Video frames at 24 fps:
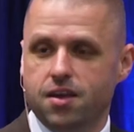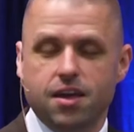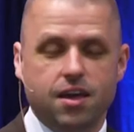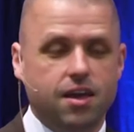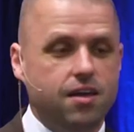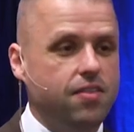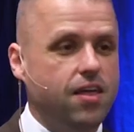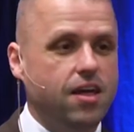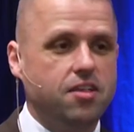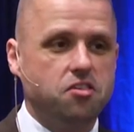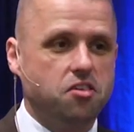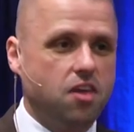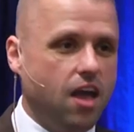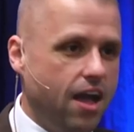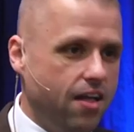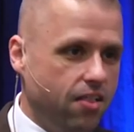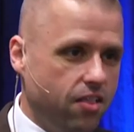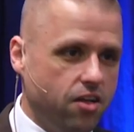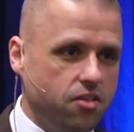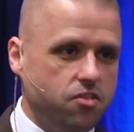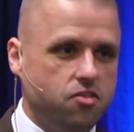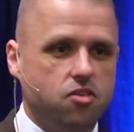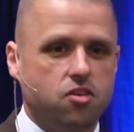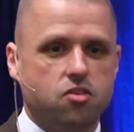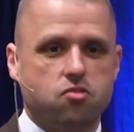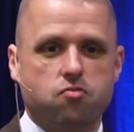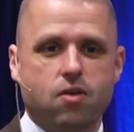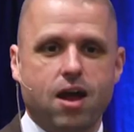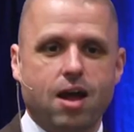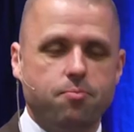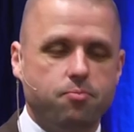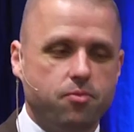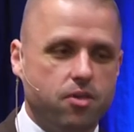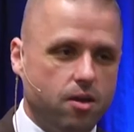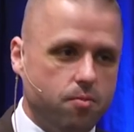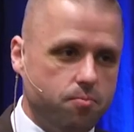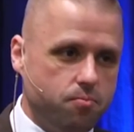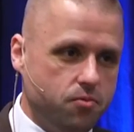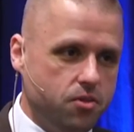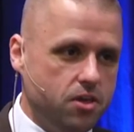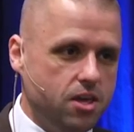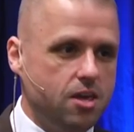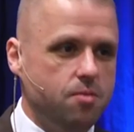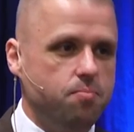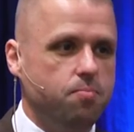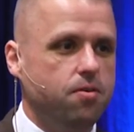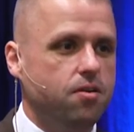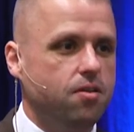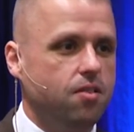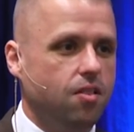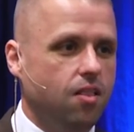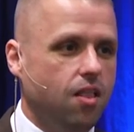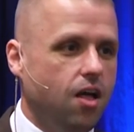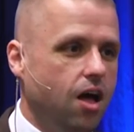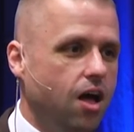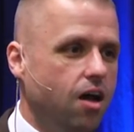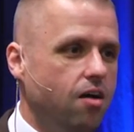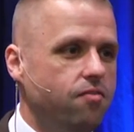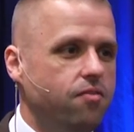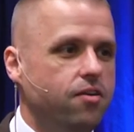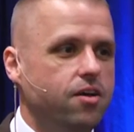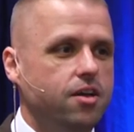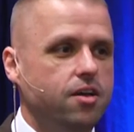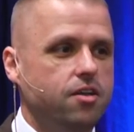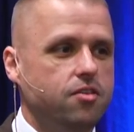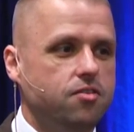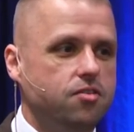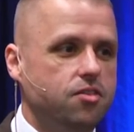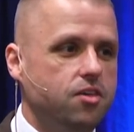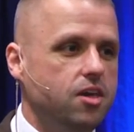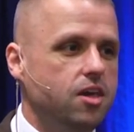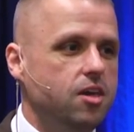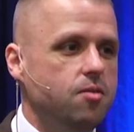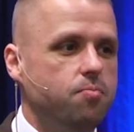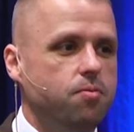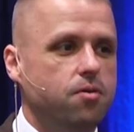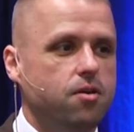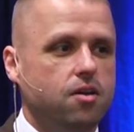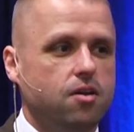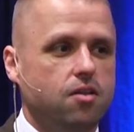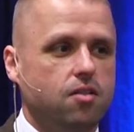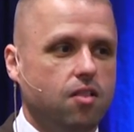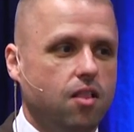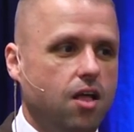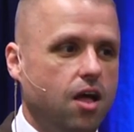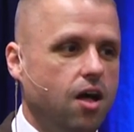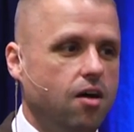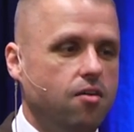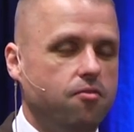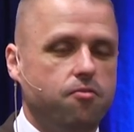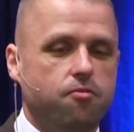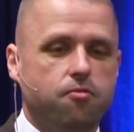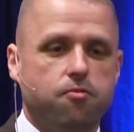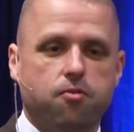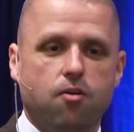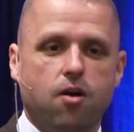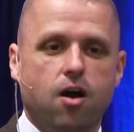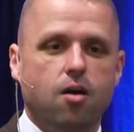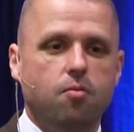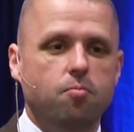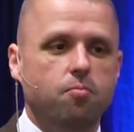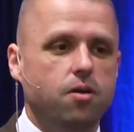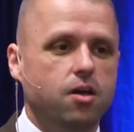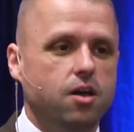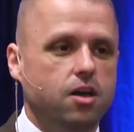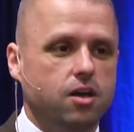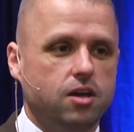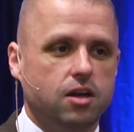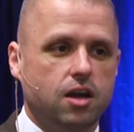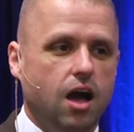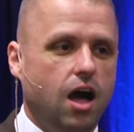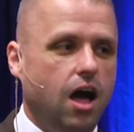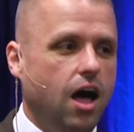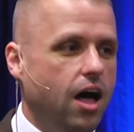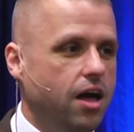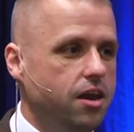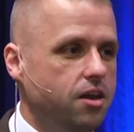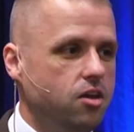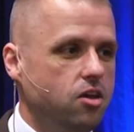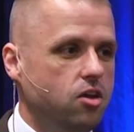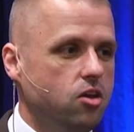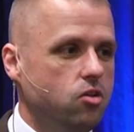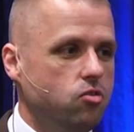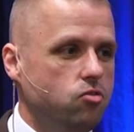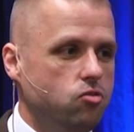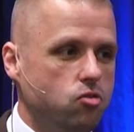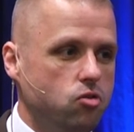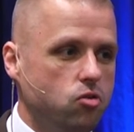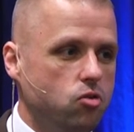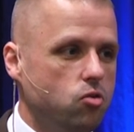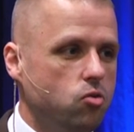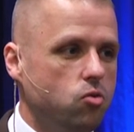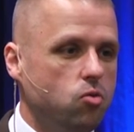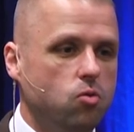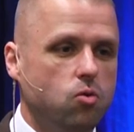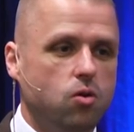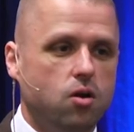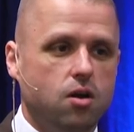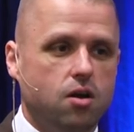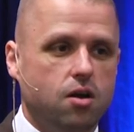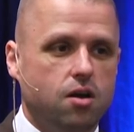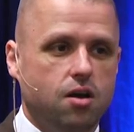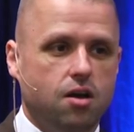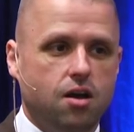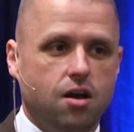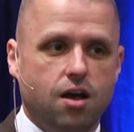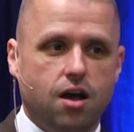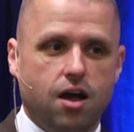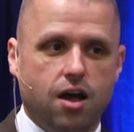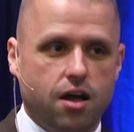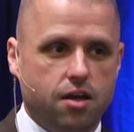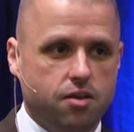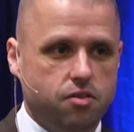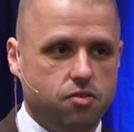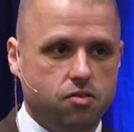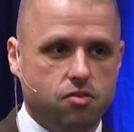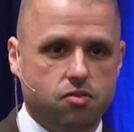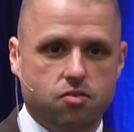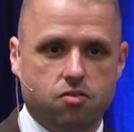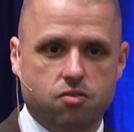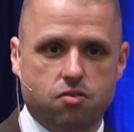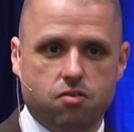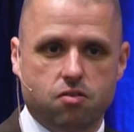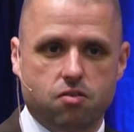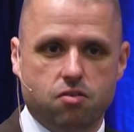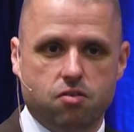And that silence is wrapped up deep love from God to us.